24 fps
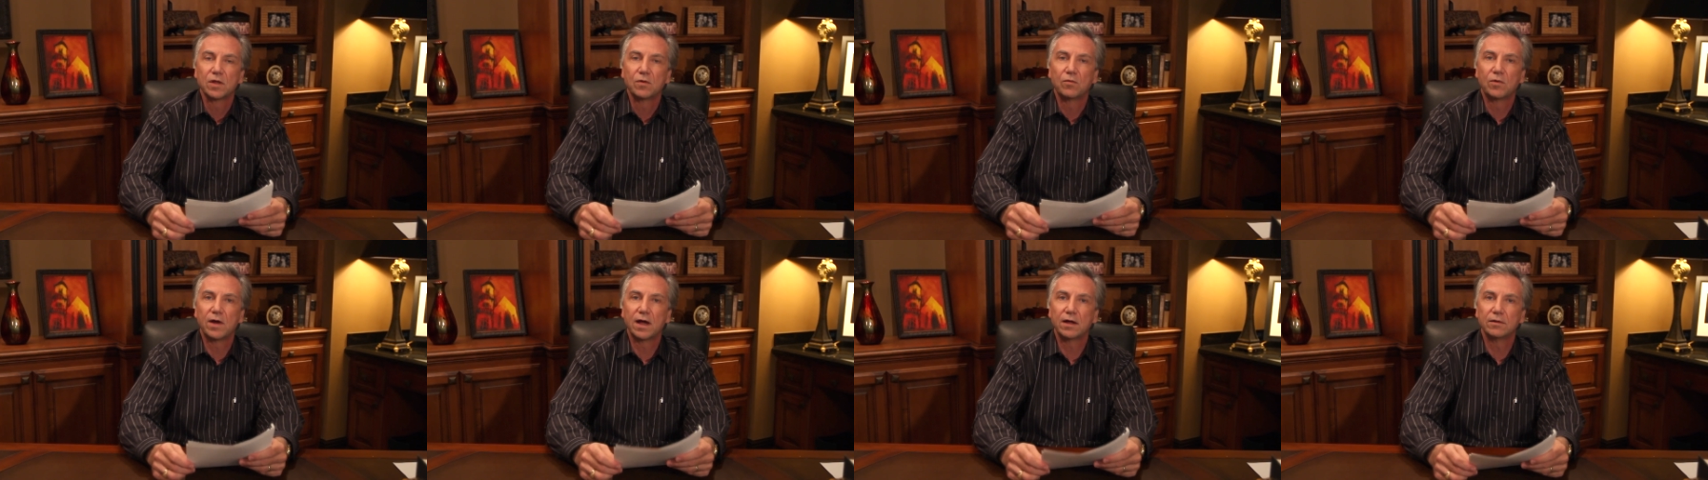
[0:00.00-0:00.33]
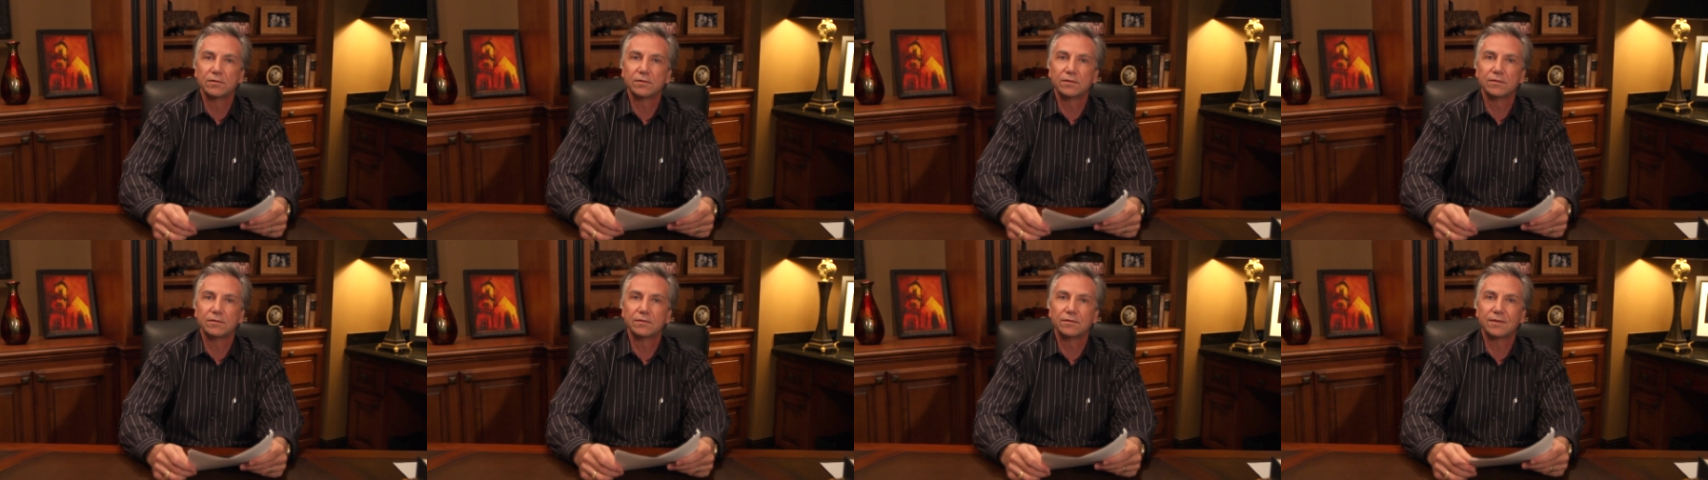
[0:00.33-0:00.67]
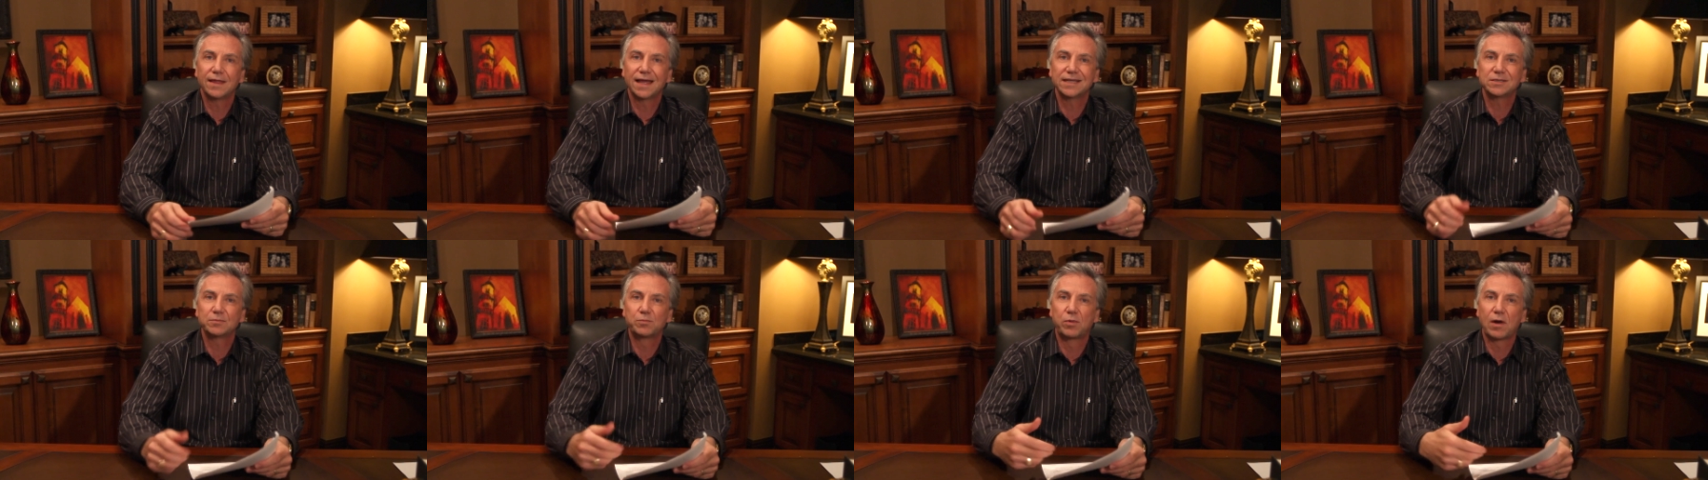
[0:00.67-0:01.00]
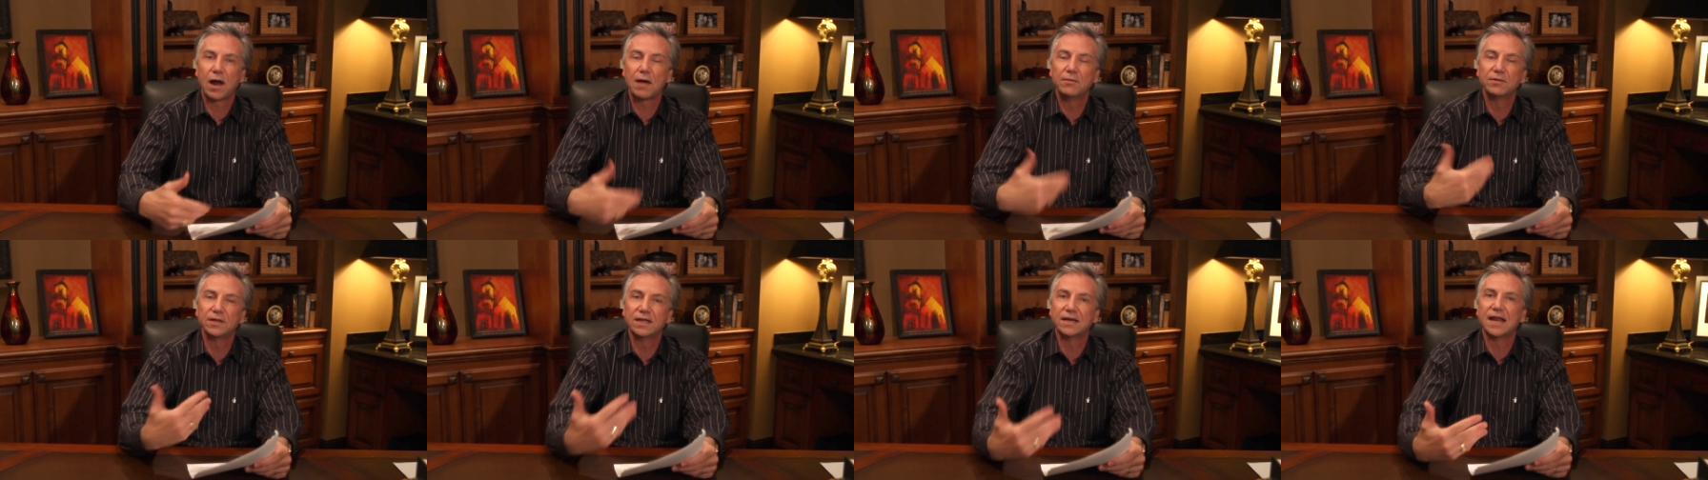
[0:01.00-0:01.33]
Well, that's
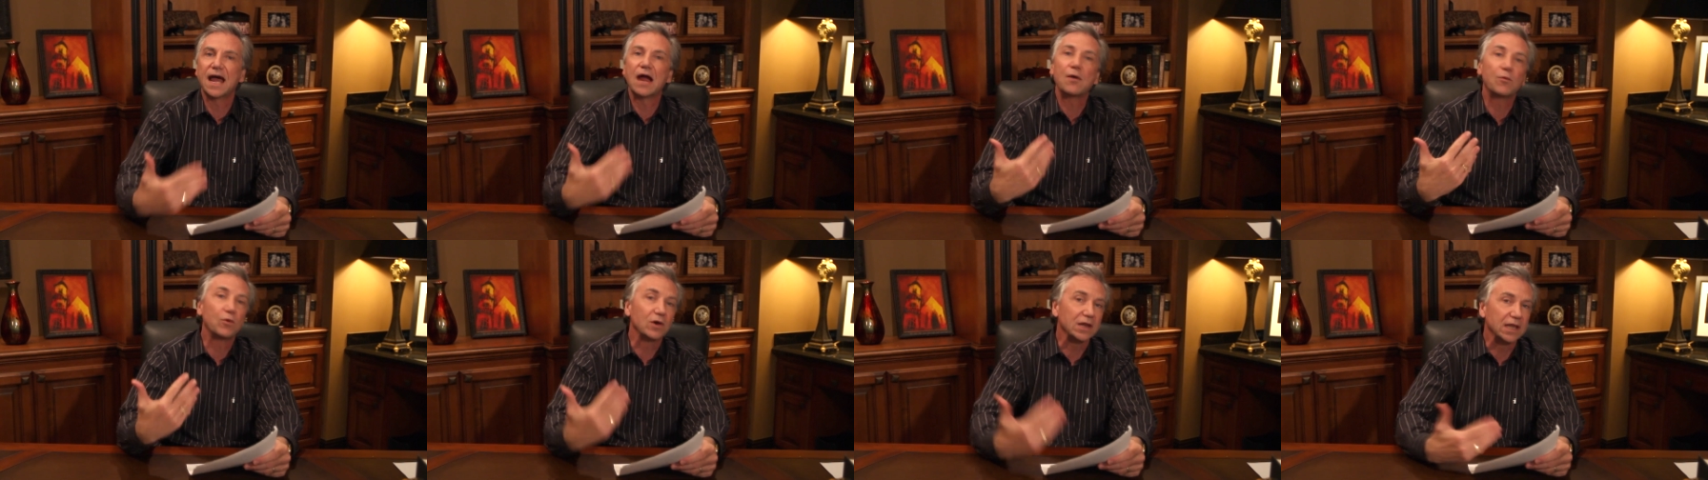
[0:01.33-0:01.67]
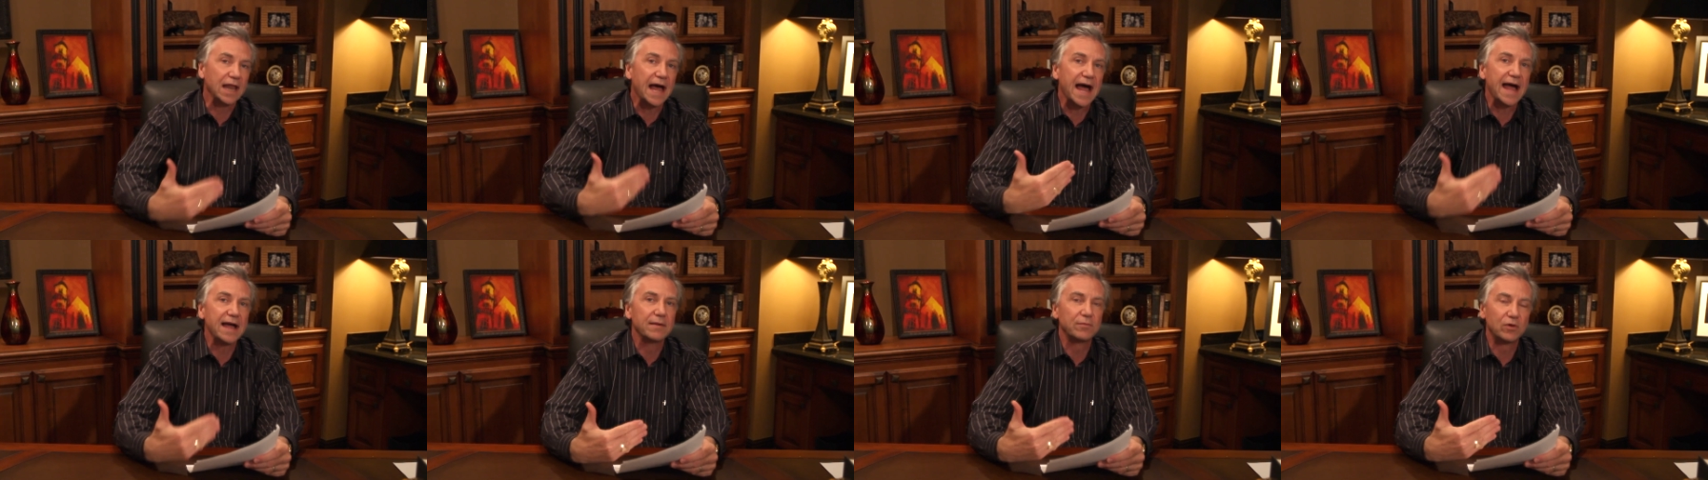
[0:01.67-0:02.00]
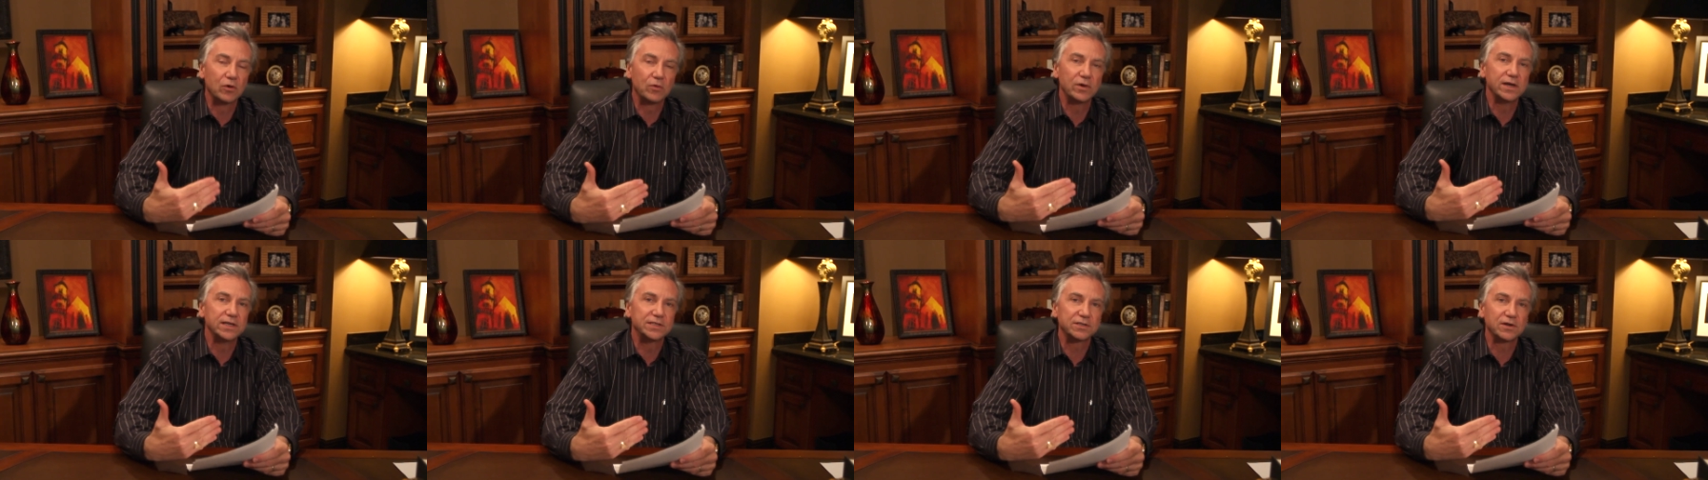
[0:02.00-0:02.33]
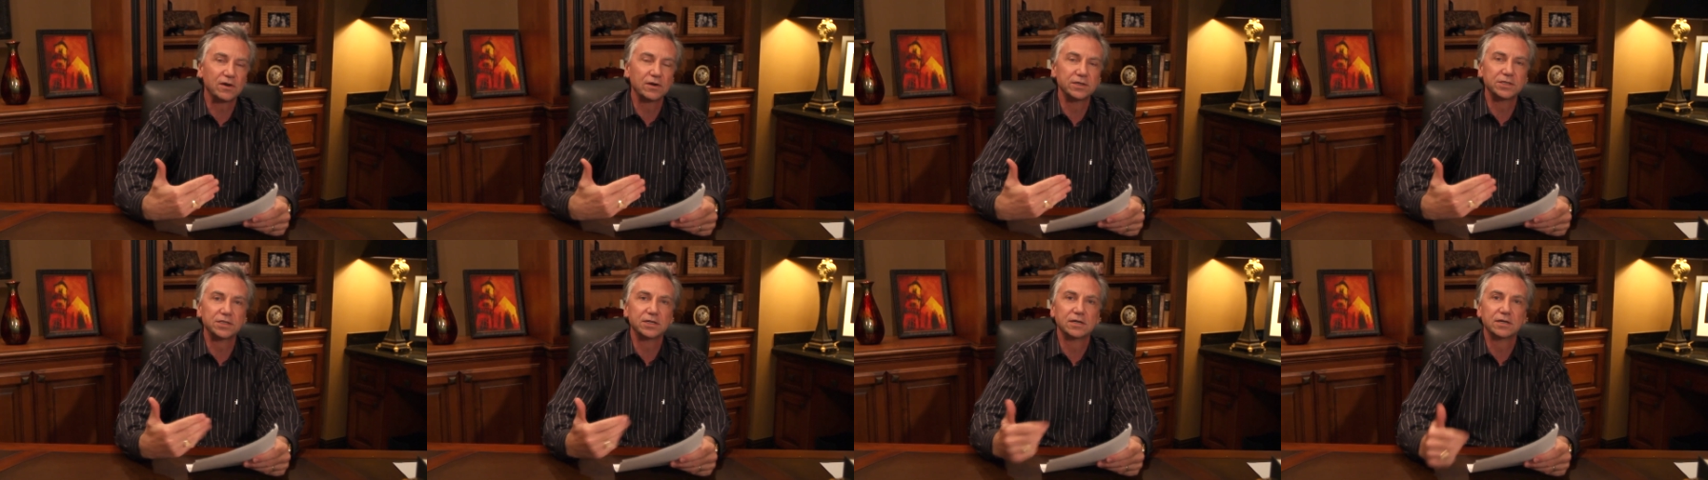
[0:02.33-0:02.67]
probably not reliable
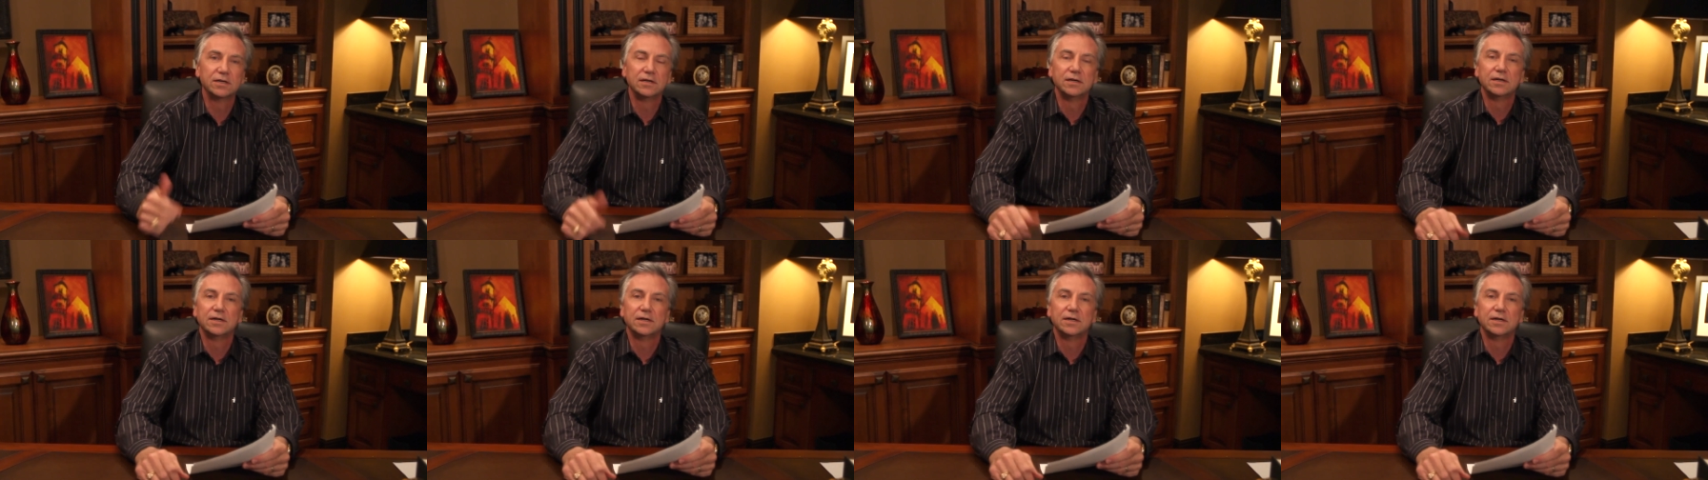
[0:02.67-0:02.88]
research.